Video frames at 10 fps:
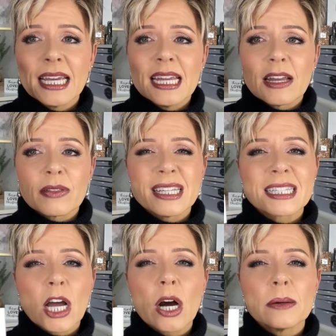Now this
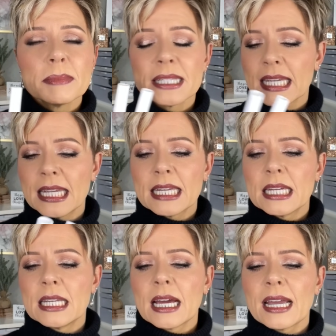comes
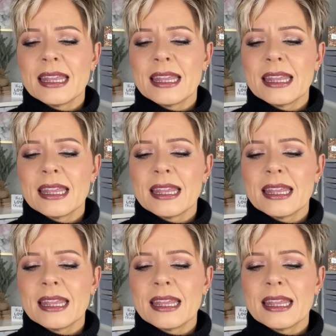in, I